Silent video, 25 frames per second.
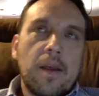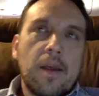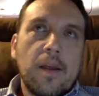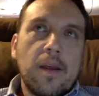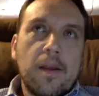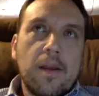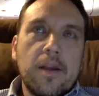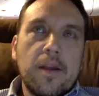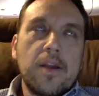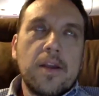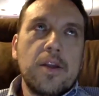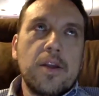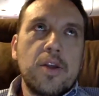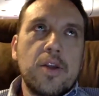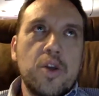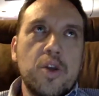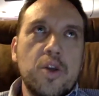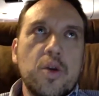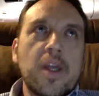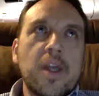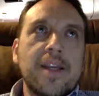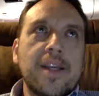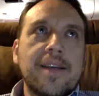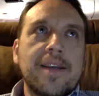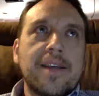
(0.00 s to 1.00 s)
you
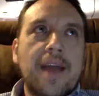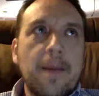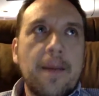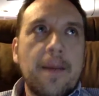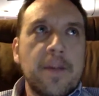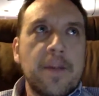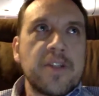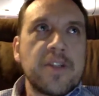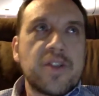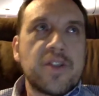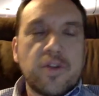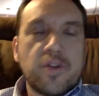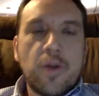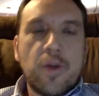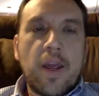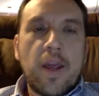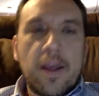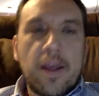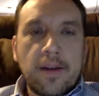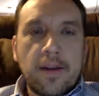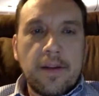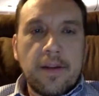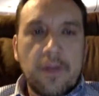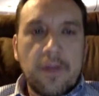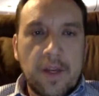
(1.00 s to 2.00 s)
can
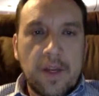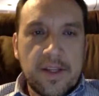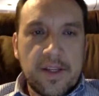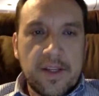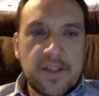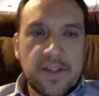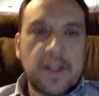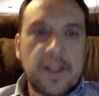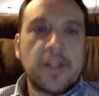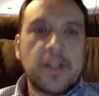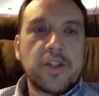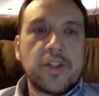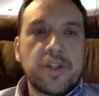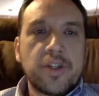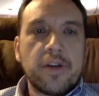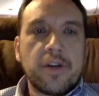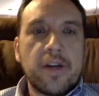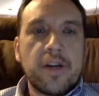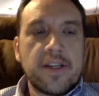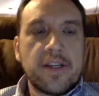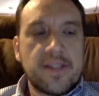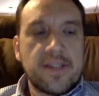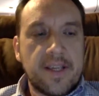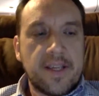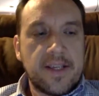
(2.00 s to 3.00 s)
demonstrate that a signature
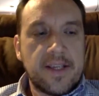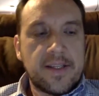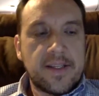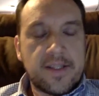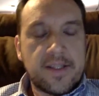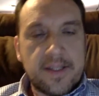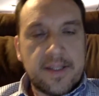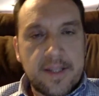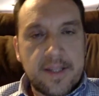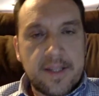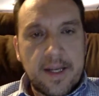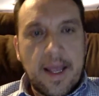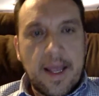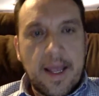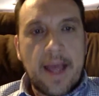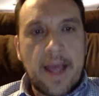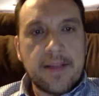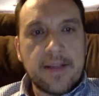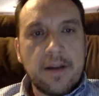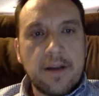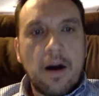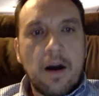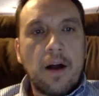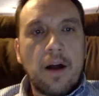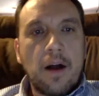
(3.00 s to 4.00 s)
exists that
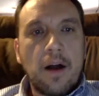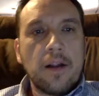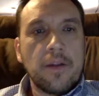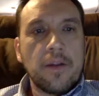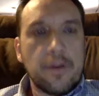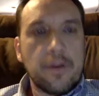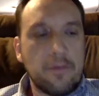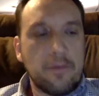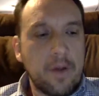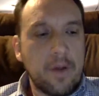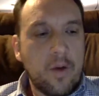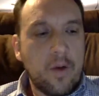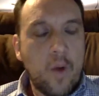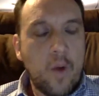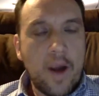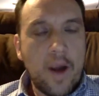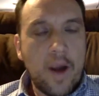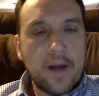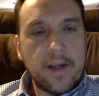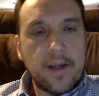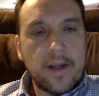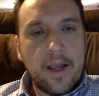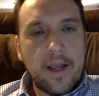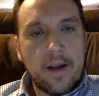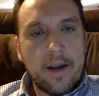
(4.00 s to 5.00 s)
has all the
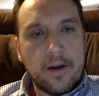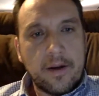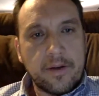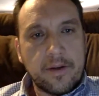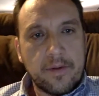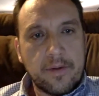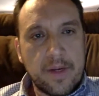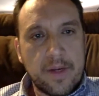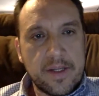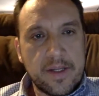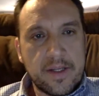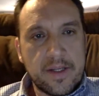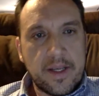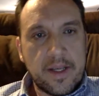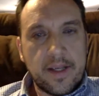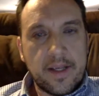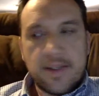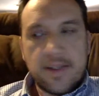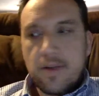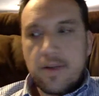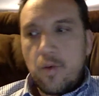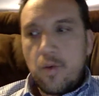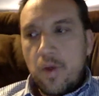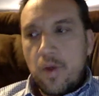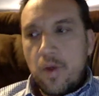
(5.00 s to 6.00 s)
required
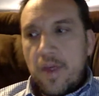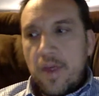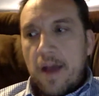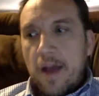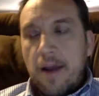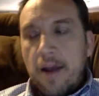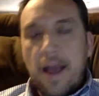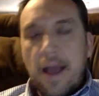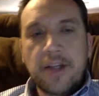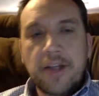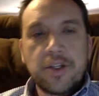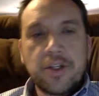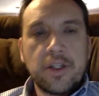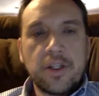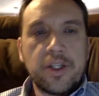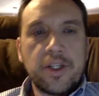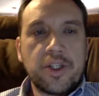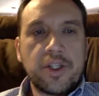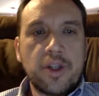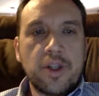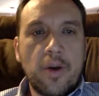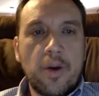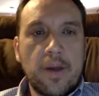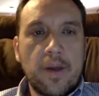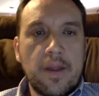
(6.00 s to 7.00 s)
characteristics without actually
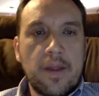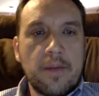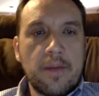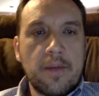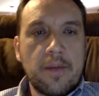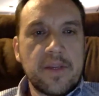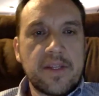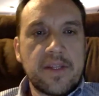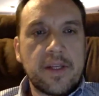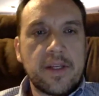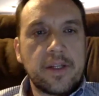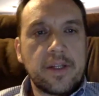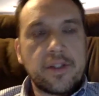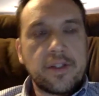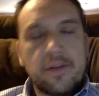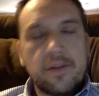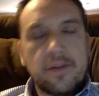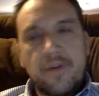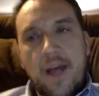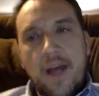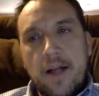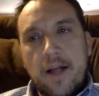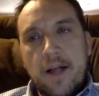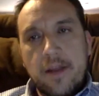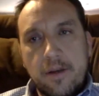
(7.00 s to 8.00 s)
showing them a signature
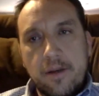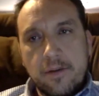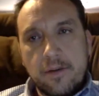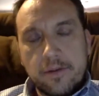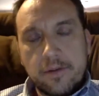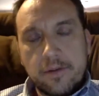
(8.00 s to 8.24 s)
value.